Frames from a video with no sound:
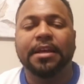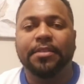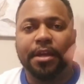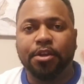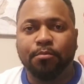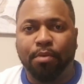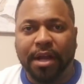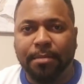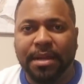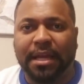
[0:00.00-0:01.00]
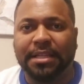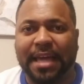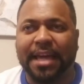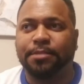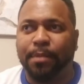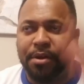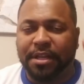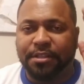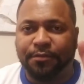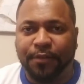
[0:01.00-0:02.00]
That you can bring up Nicholas Ashbury,
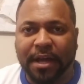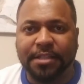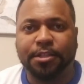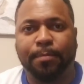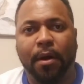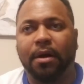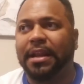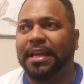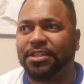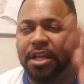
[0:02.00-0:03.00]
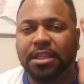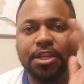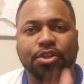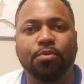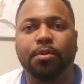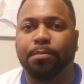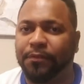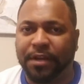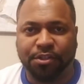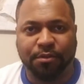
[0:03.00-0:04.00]
that's fucking sparring. It has nothing to do with a
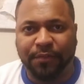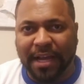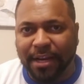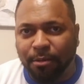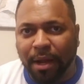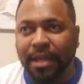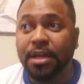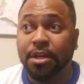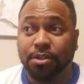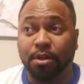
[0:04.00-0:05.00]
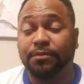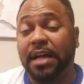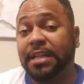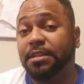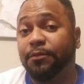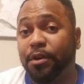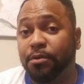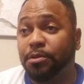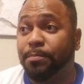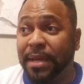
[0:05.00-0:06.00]
professional fight anyway. So if Tyson Fury
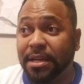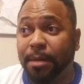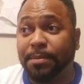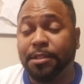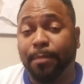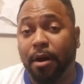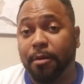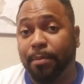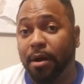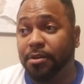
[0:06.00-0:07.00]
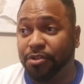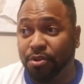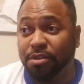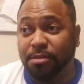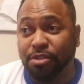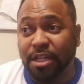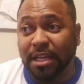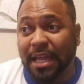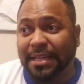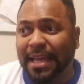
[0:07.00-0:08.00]
was beating up his sparring partners, doing some shit
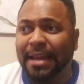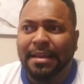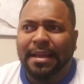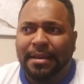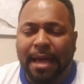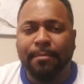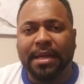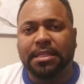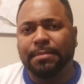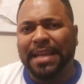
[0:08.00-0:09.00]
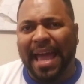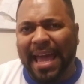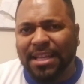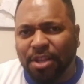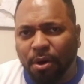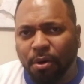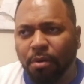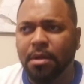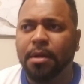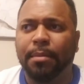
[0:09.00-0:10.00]
like that, that makes him an asshole.